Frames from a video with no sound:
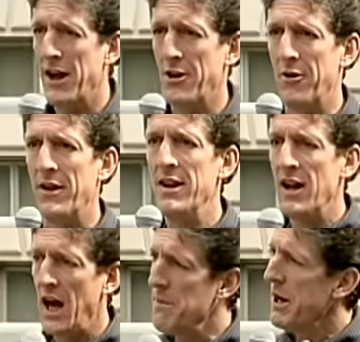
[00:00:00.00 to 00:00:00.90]
my own.
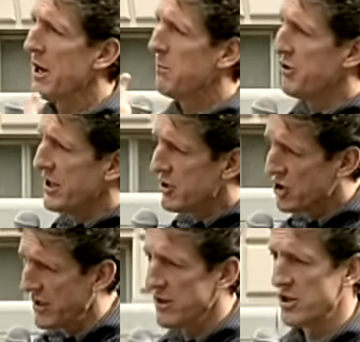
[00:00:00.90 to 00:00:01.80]
I begin to put the
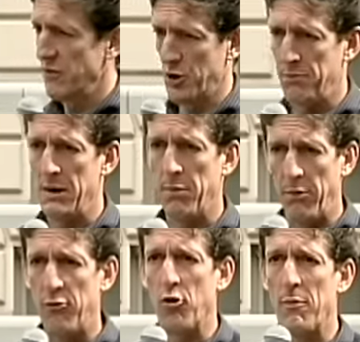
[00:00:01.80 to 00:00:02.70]
agendas of other people
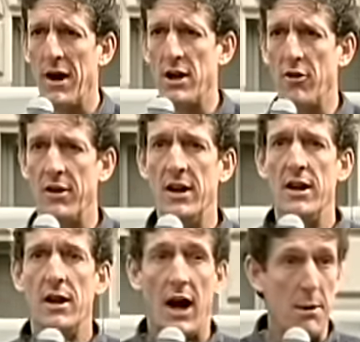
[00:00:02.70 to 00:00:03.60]
before my own.
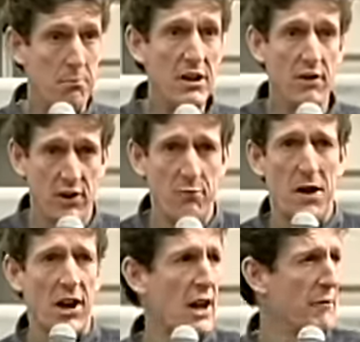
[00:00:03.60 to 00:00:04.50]
I live
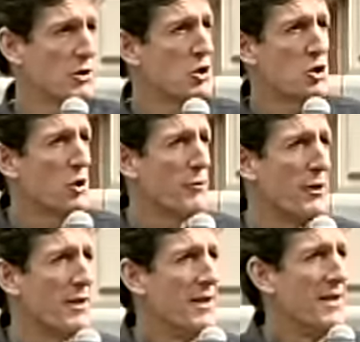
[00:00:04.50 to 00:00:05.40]
my life as a servant.